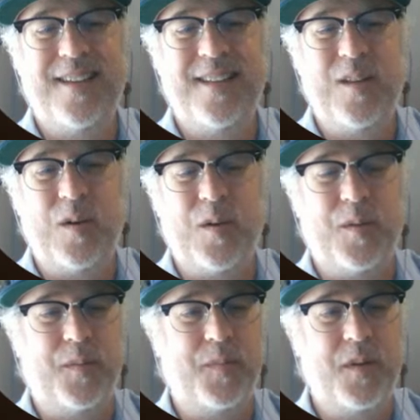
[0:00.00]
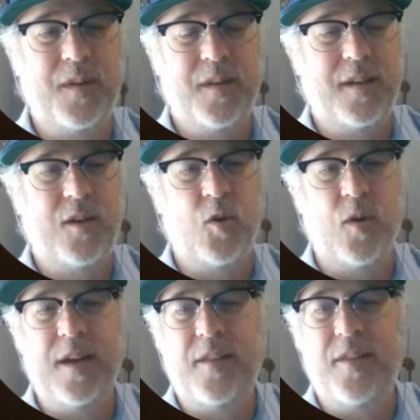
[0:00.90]
little
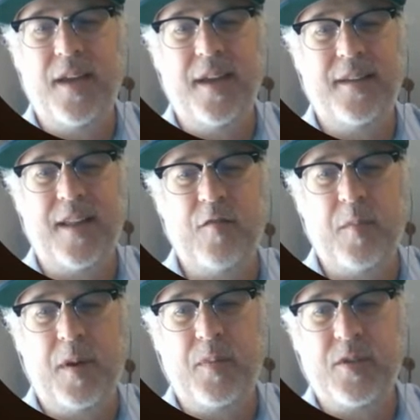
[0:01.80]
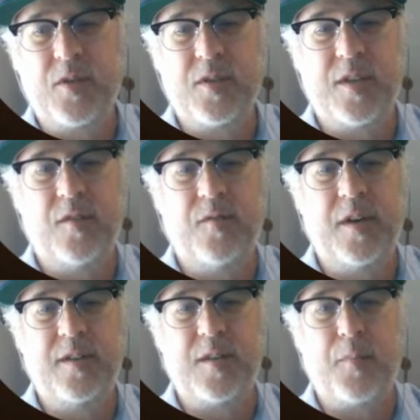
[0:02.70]
grid thing that everybody puts their cell
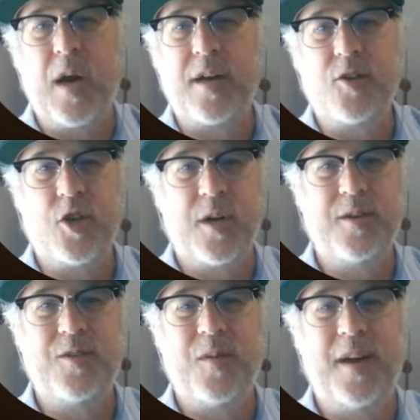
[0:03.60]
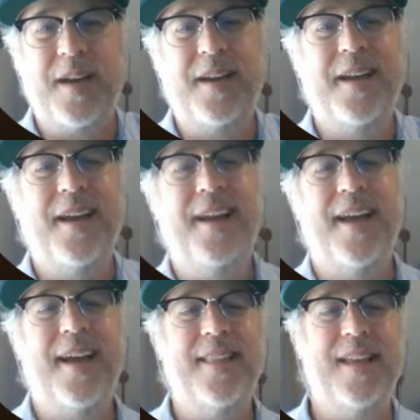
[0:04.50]
phone in, the pocket charts, right?
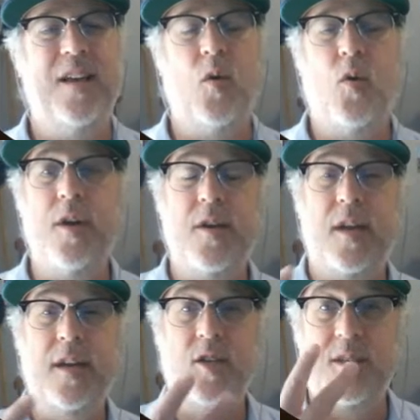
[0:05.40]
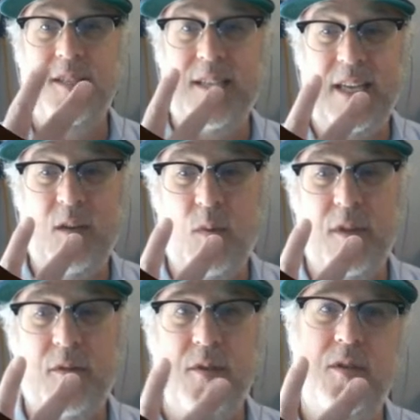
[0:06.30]
And then, or you can just see
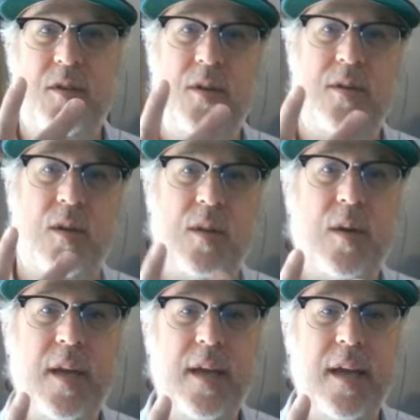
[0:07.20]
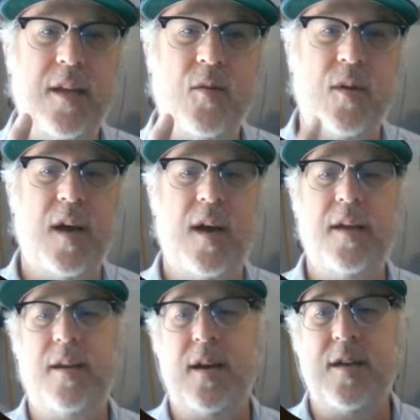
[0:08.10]
whether the students are looking at you or
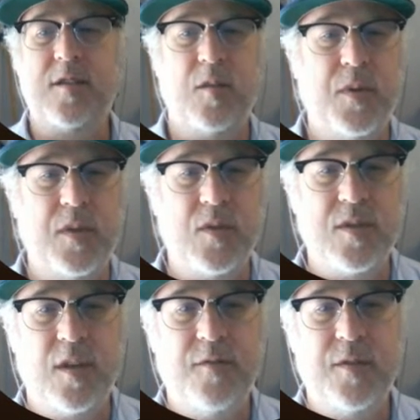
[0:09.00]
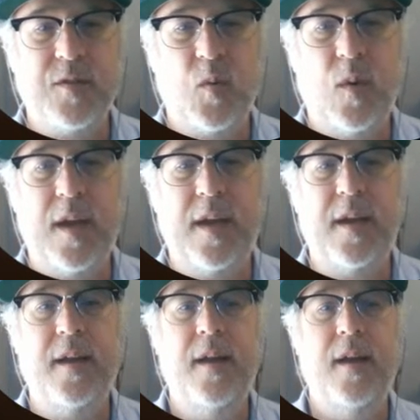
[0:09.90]
not. You can ask them to put their cell phones
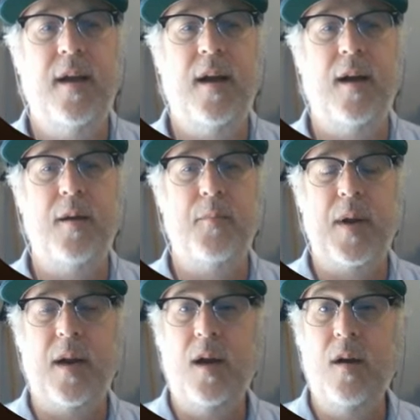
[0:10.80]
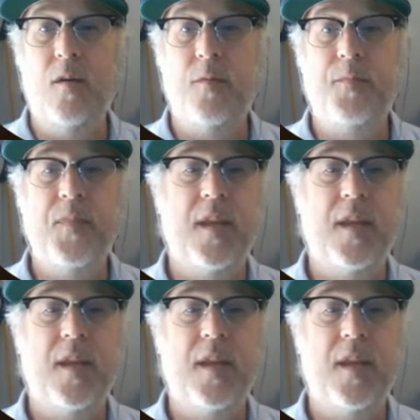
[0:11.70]
away. But at home,